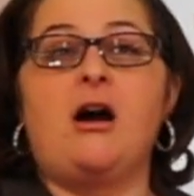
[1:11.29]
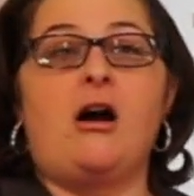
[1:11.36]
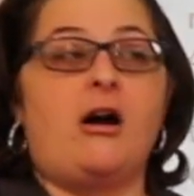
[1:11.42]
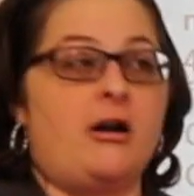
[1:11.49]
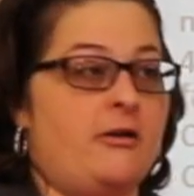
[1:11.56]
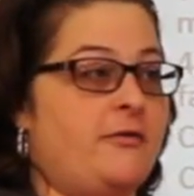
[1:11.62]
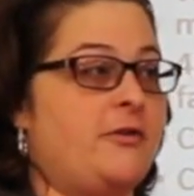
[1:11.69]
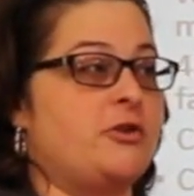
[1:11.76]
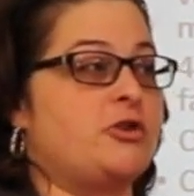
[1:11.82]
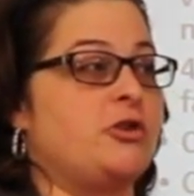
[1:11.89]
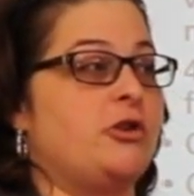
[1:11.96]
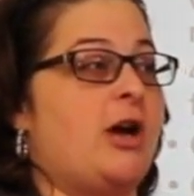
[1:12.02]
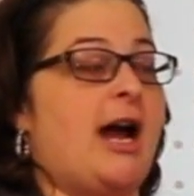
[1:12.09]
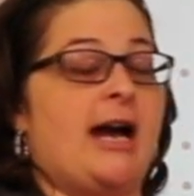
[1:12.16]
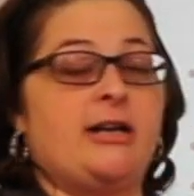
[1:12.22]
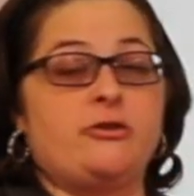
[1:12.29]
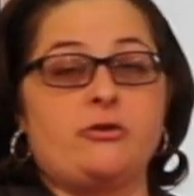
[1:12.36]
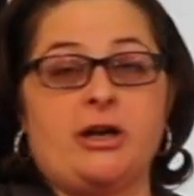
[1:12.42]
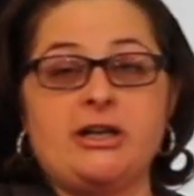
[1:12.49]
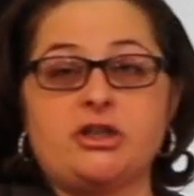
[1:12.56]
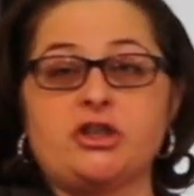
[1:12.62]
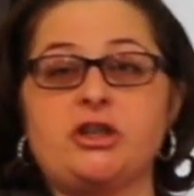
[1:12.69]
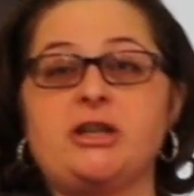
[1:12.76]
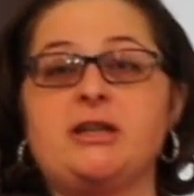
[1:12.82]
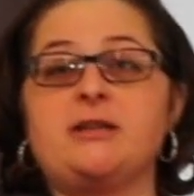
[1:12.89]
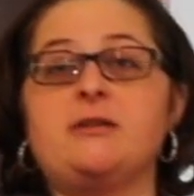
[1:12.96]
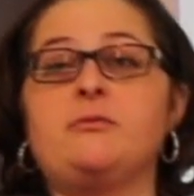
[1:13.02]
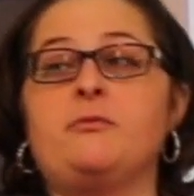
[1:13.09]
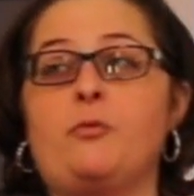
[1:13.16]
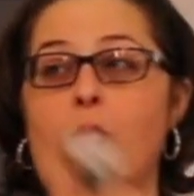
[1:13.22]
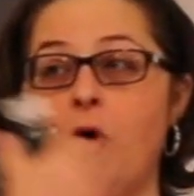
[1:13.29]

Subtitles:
artificial hydration,